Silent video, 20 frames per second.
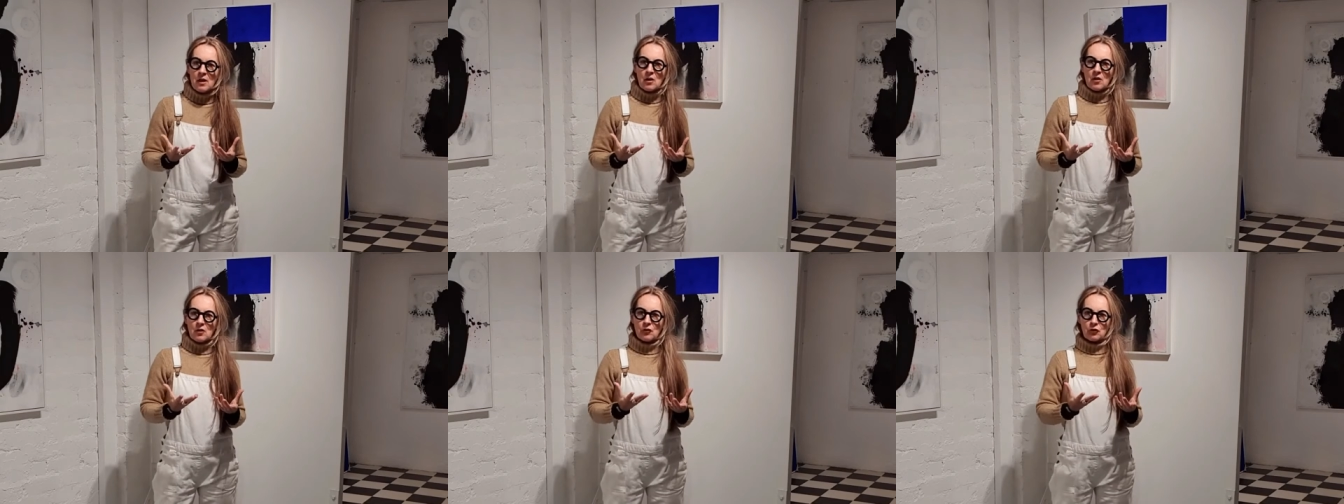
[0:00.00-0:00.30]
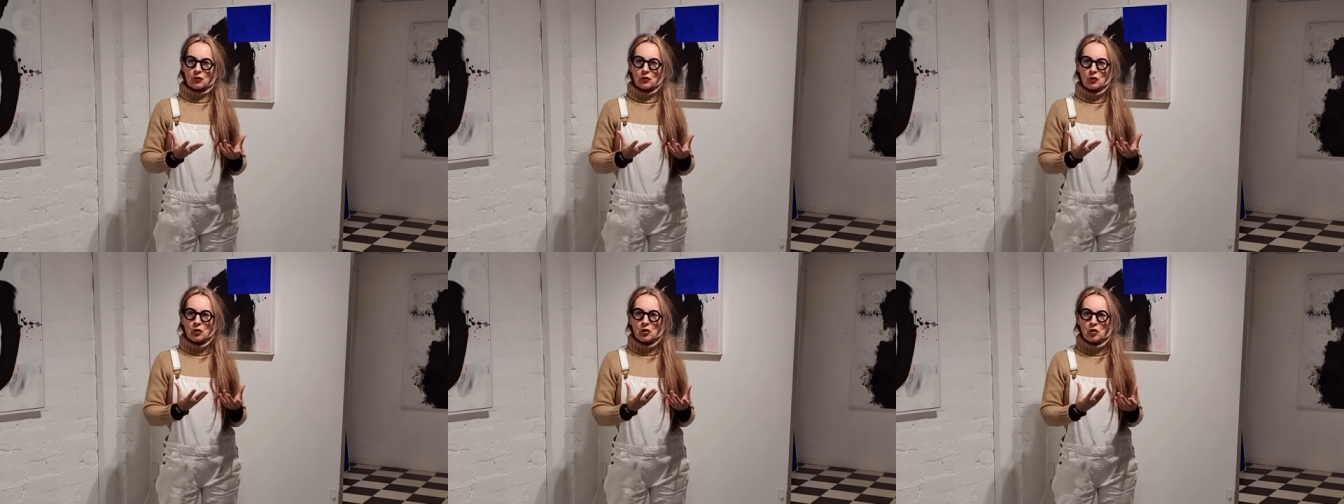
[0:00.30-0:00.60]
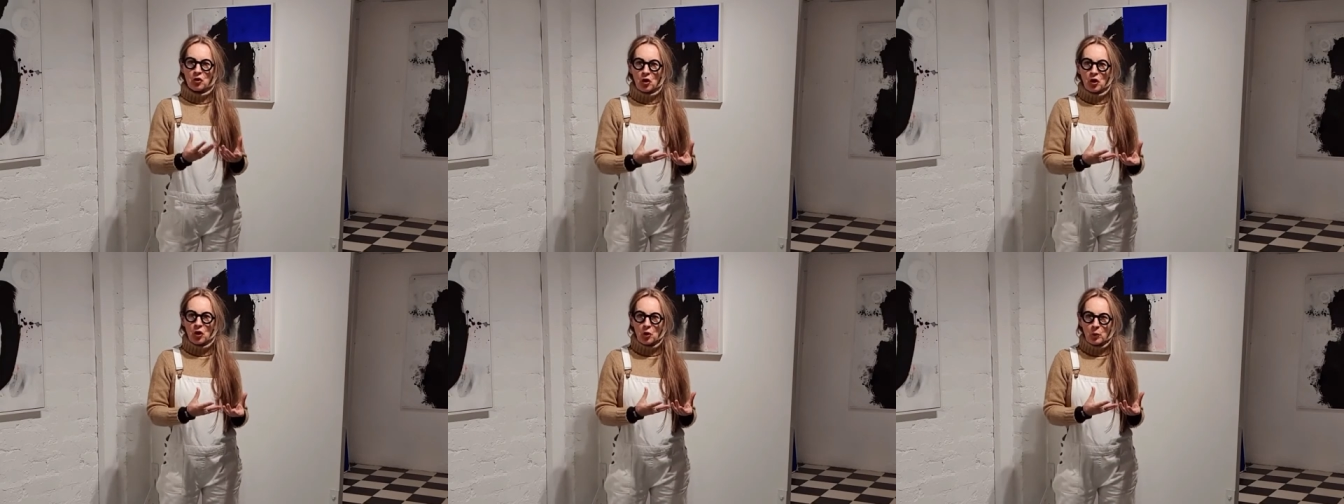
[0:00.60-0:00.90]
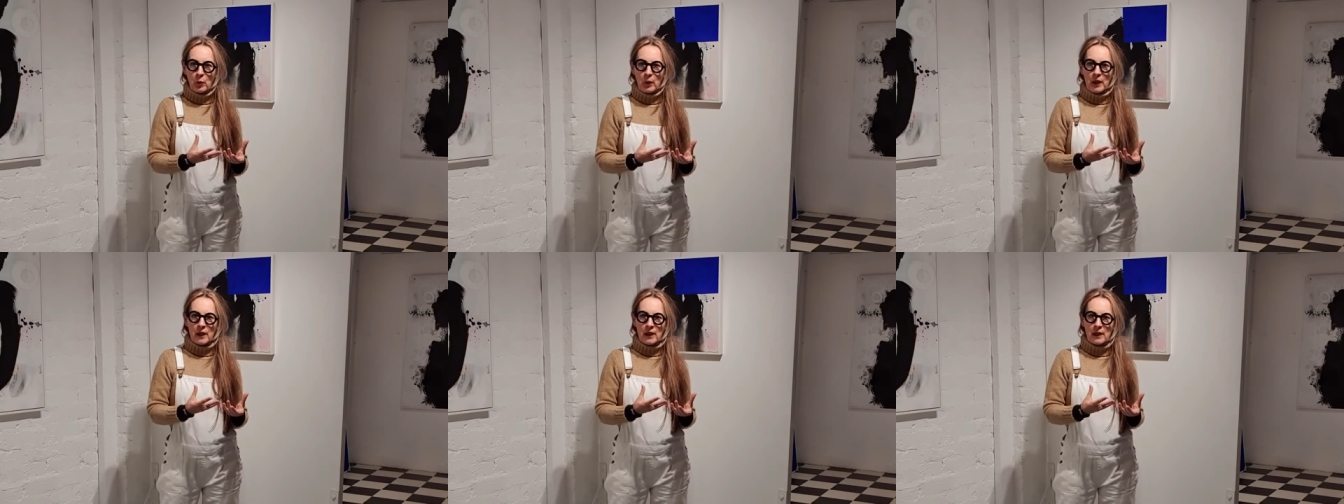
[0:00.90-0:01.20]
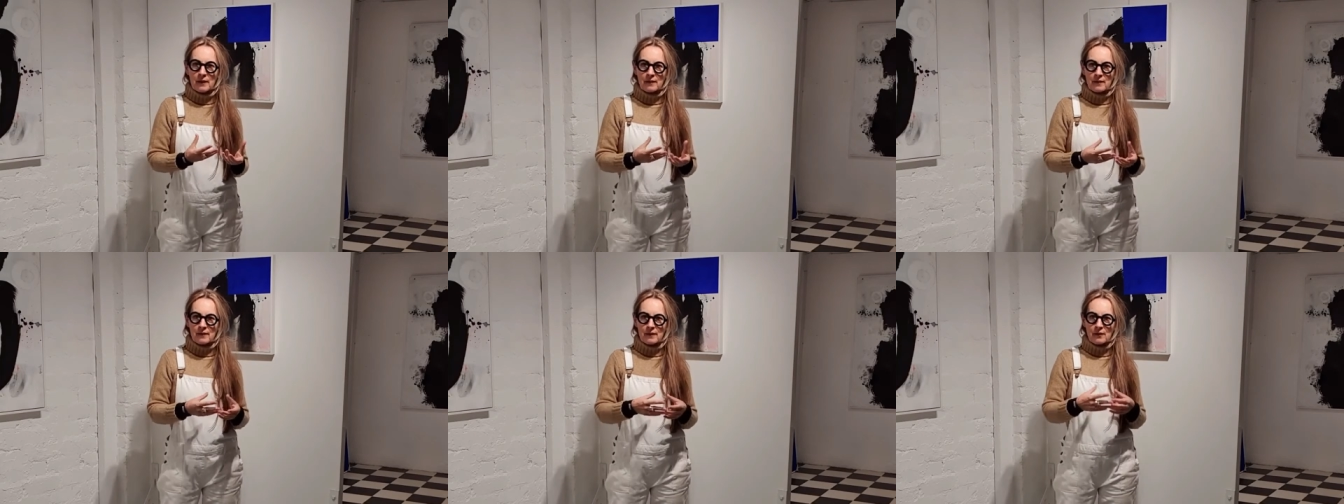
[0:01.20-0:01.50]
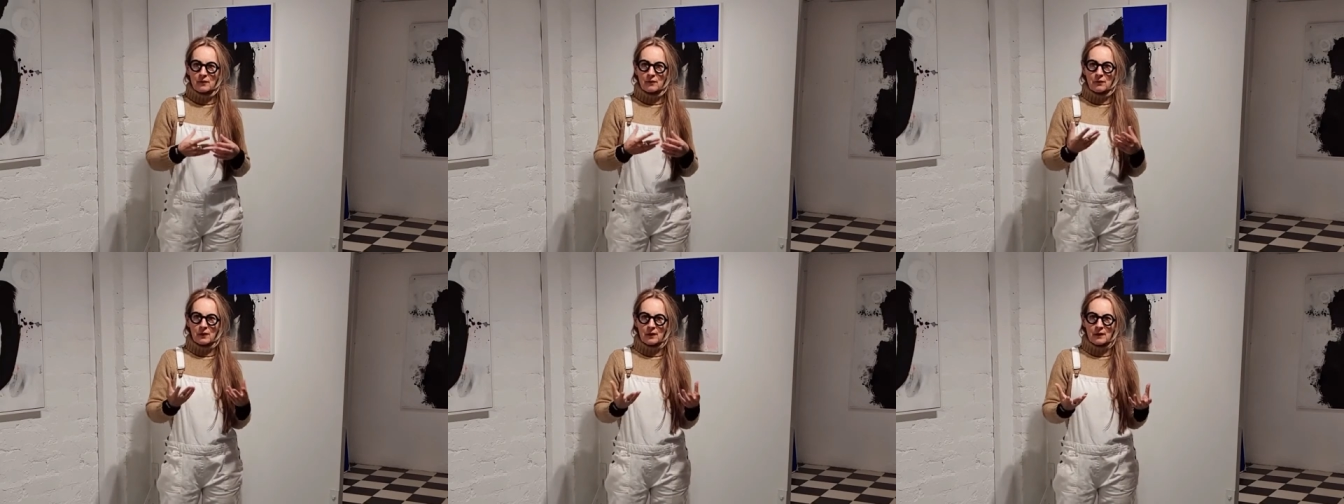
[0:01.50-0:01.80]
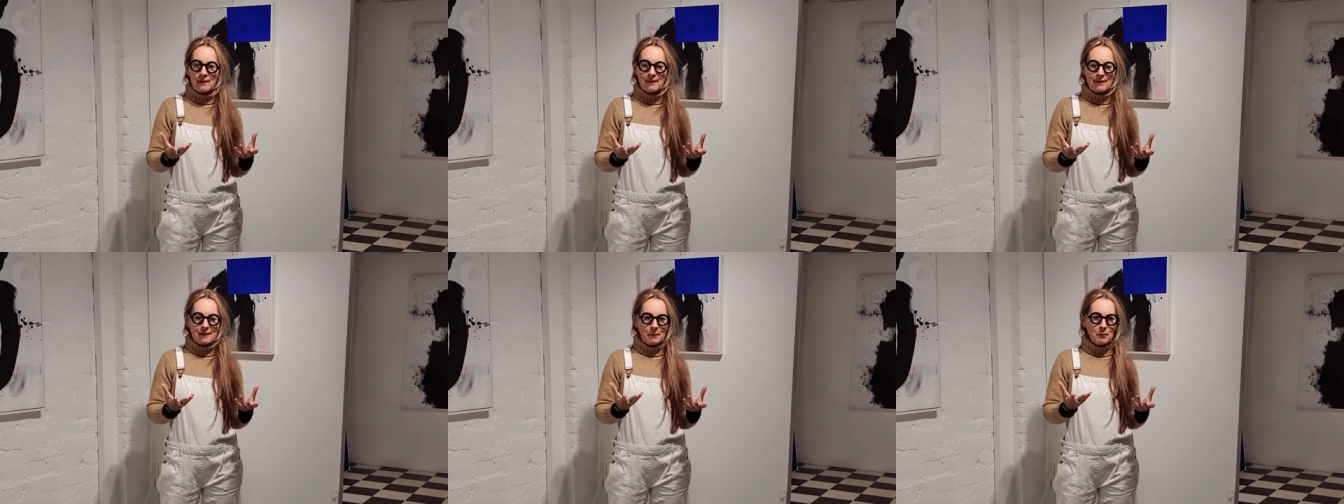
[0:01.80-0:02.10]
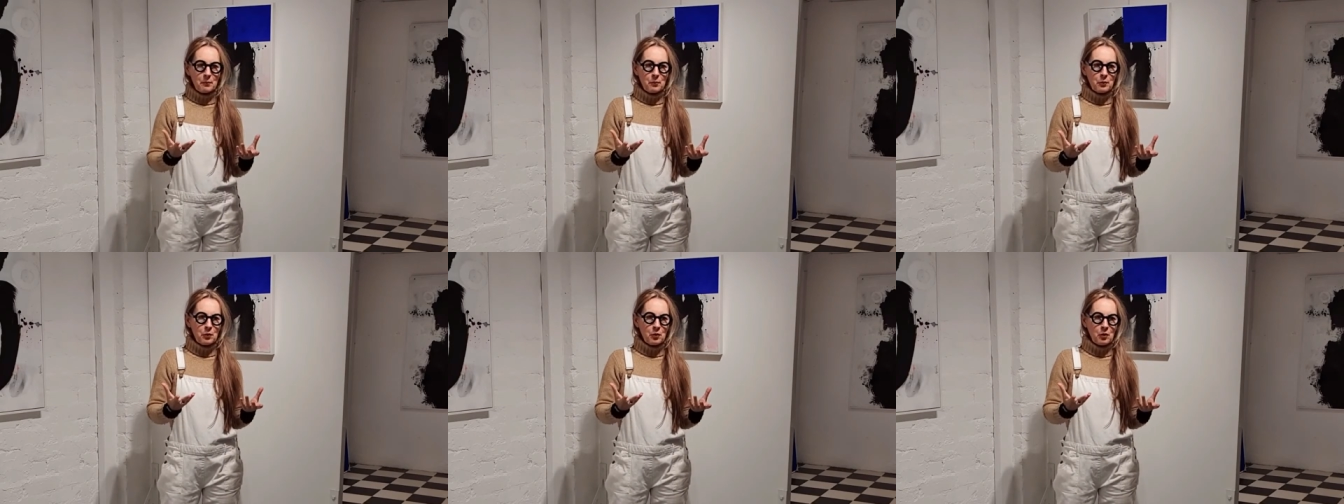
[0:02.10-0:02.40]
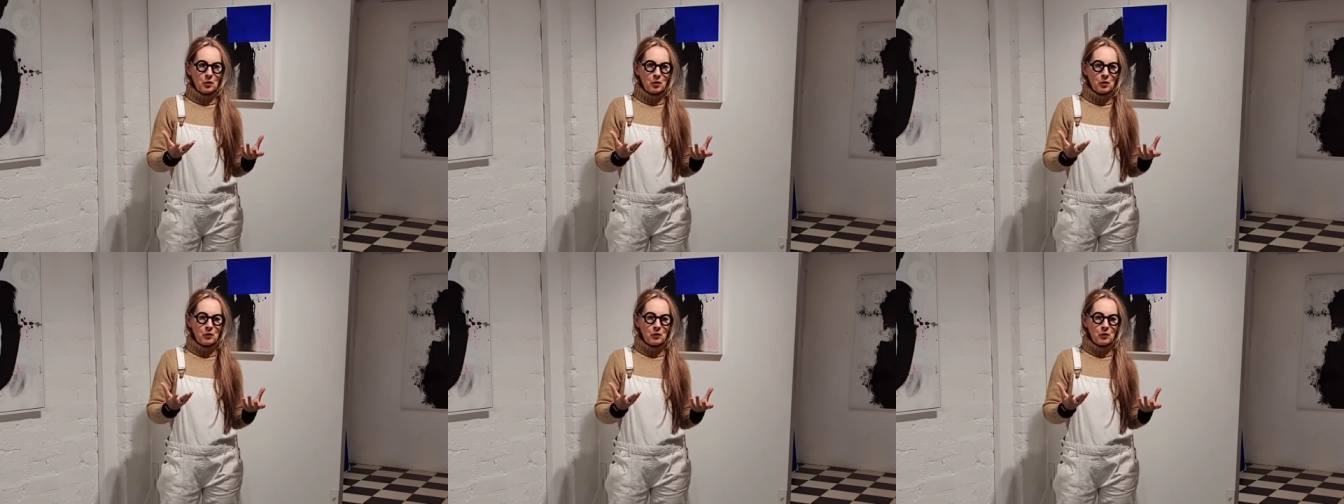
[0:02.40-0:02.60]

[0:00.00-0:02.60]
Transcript: So your awareness is very simple.